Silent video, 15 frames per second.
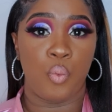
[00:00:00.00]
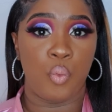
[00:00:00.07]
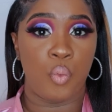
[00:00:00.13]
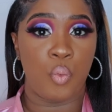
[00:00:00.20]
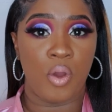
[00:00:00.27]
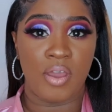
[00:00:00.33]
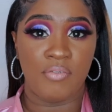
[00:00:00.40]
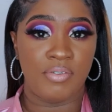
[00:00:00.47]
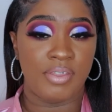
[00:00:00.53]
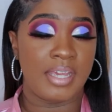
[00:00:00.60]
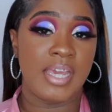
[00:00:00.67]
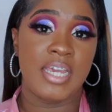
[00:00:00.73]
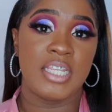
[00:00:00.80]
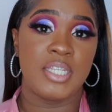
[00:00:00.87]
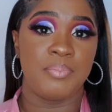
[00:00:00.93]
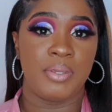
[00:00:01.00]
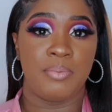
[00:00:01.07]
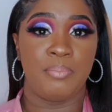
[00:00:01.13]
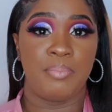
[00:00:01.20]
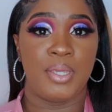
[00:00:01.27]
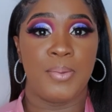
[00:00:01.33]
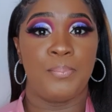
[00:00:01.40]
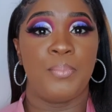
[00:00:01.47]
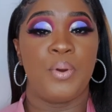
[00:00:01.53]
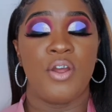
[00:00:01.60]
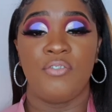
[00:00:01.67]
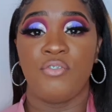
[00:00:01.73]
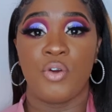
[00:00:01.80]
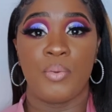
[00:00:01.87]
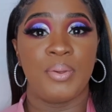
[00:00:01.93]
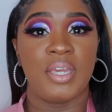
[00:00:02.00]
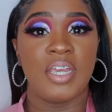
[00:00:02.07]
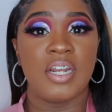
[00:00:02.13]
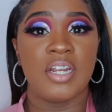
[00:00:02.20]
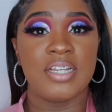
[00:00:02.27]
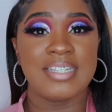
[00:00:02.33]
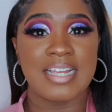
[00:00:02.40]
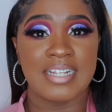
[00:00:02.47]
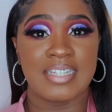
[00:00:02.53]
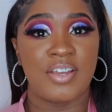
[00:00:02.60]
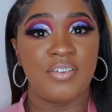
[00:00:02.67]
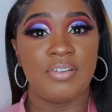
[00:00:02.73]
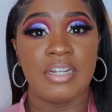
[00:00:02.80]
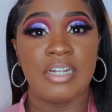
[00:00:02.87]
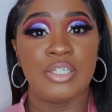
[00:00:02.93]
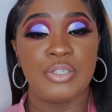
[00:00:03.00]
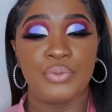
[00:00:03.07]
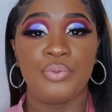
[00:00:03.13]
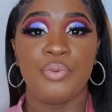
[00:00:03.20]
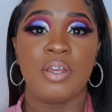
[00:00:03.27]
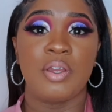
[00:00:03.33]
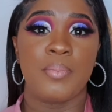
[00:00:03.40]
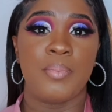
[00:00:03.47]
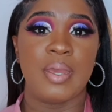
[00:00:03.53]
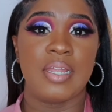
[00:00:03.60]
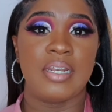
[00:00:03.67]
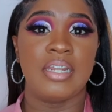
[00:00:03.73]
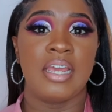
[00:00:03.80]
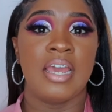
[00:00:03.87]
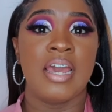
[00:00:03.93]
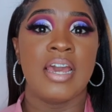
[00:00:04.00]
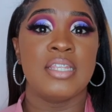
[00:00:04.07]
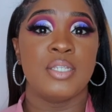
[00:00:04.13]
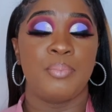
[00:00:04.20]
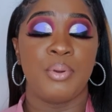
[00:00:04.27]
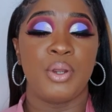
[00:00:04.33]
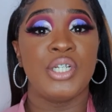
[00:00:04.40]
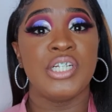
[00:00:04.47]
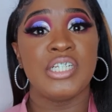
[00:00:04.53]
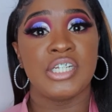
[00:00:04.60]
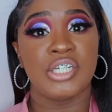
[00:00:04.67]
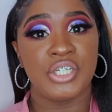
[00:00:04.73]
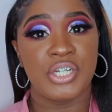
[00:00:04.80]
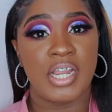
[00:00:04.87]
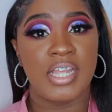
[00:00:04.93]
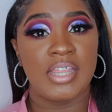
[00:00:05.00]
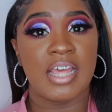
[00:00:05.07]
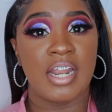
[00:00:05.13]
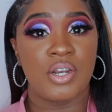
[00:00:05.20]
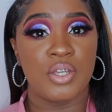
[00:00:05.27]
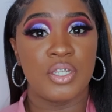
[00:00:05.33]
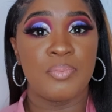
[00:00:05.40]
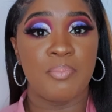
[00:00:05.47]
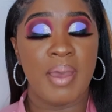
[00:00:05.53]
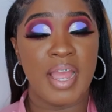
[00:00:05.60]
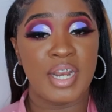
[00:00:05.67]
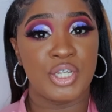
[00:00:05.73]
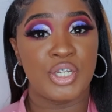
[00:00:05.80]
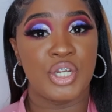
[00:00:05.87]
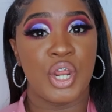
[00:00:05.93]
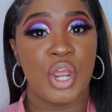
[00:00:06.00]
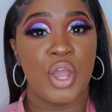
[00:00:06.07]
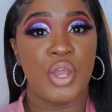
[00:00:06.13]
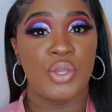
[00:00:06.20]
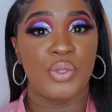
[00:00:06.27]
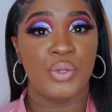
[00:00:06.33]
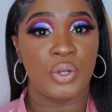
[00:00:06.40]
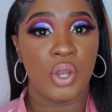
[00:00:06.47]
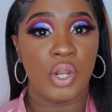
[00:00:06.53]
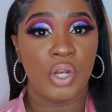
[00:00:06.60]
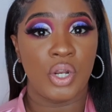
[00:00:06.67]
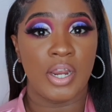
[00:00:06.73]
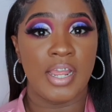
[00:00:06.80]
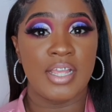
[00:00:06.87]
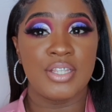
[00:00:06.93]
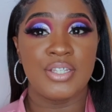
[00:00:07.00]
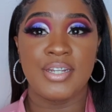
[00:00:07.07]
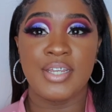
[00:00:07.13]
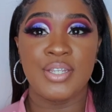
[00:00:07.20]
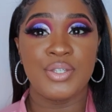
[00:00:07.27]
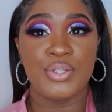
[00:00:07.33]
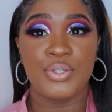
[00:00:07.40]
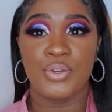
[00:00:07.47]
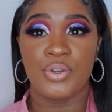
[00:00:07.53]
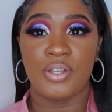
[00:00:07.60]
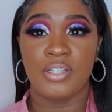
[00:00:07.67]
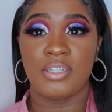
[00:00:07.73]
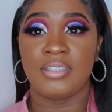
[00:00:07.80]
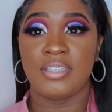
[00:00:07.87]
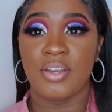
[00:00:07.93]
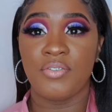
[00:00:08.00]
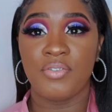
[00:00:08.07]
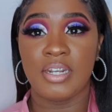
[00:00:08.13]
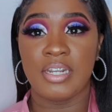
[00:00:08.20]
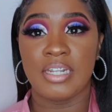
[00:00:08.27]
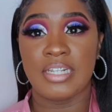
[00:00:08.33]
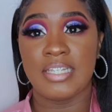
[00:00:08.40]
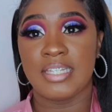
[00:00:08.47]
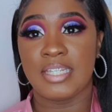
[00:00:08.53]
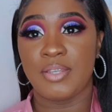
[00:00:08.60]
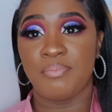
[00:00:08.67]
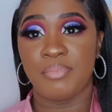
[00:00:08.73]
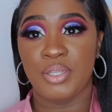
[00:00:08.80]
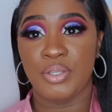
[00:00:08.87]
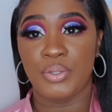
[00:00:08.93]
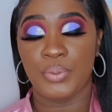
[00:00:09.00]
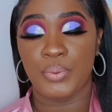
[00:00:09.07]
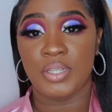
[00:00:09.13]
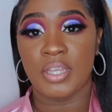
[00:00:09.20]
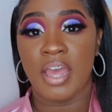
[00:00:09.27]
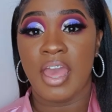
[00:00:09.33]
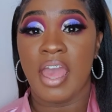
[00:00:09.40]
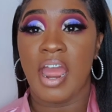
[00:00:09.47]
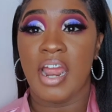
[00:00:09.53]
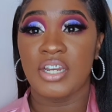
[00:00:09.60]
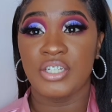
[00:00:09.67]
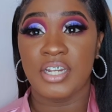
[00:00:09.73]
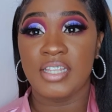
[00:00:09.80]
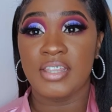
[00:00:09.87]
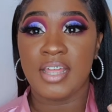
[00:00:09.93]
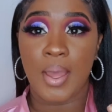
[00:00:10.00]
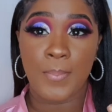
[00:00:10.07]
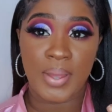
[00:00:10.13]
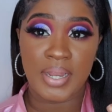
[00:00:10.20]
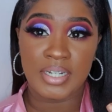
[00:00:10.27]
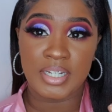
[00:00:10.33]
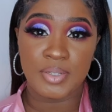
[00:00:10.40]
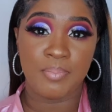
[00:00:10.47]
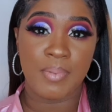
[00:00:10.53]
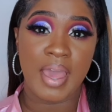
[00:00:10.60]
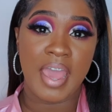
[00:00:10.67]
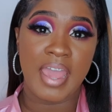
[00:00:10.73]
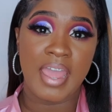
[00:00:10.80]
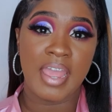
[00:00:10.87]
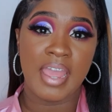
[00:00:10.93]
whatever the case may be. But for beginners, I definitely do recommend to purchase a shade that does match your color. In today's tutorial, you'll definitely see me use a shade that matches my